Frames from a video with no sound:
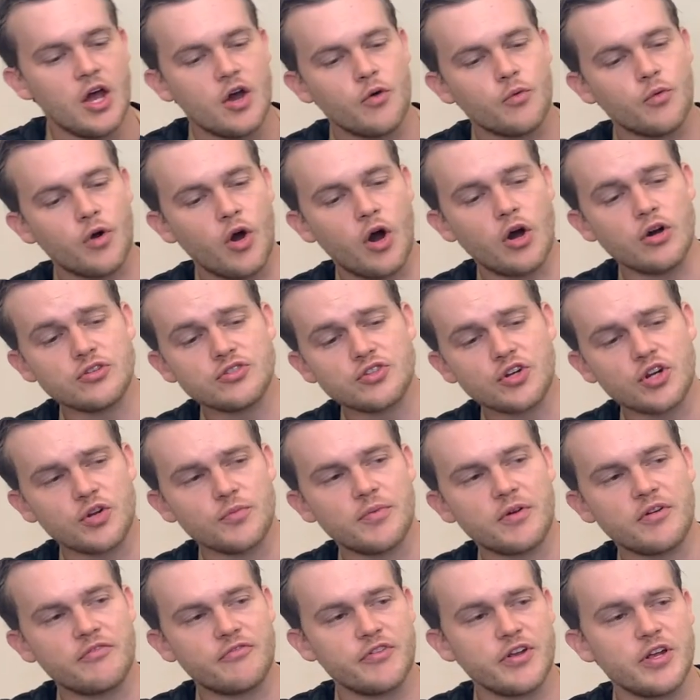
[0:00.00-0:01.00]
We're also going
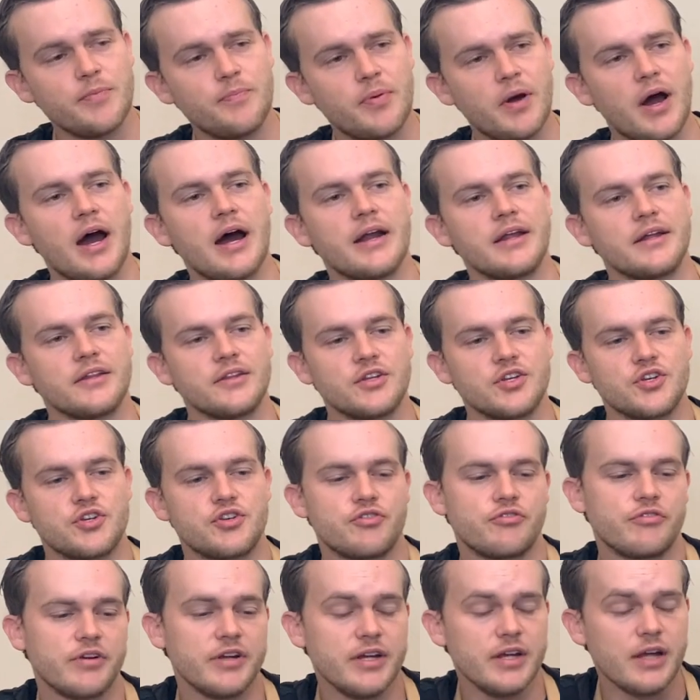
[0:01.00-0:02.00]
to be repotting this
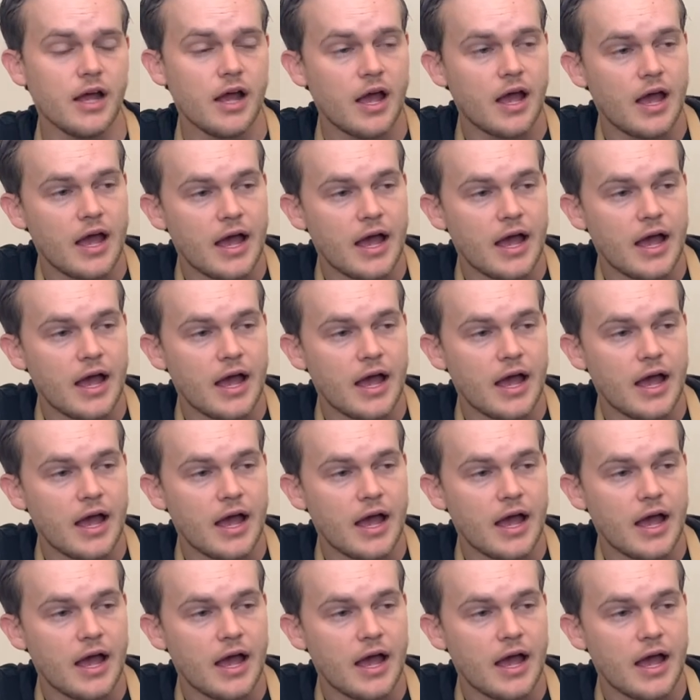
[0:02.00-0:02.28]
tree,